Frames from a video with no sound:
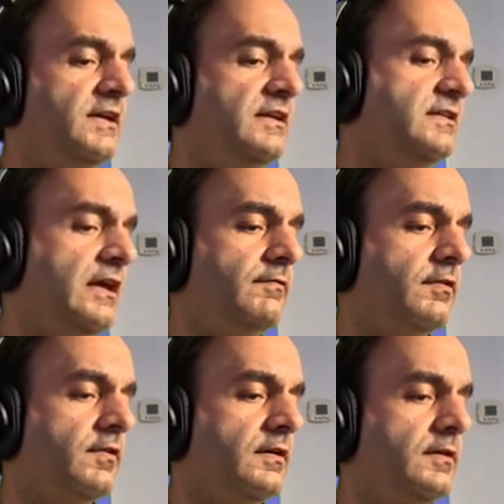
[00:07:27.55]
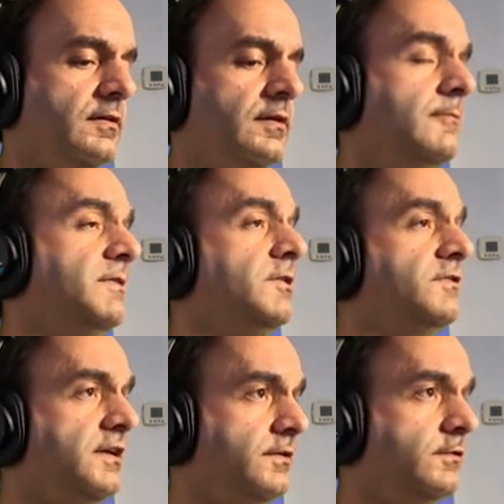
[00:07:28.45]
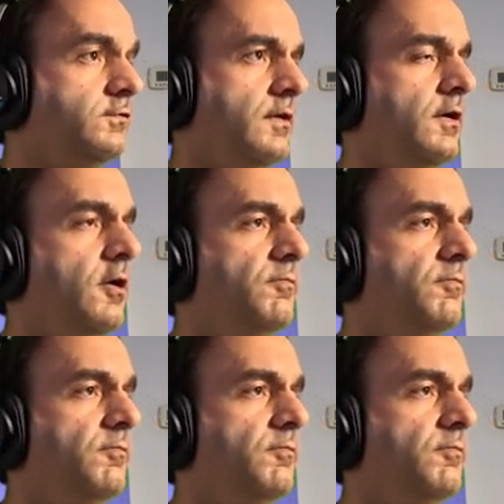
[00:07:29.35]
Pete Davidson, and Peter Dinklage,